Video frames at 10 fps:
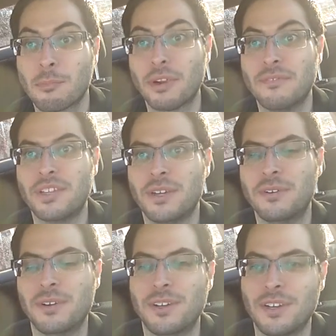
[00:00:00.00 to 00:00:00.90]

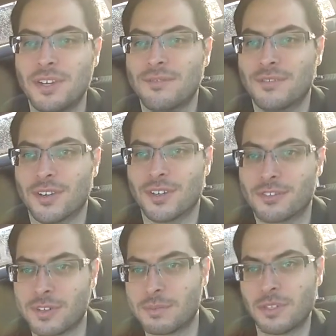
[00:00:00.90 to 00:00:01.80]
preview for
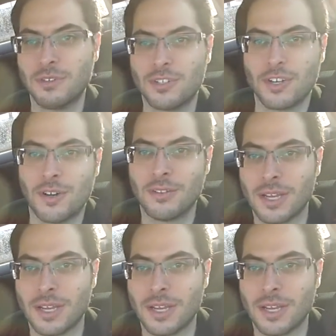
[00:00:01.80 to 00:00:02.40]
Trip's new show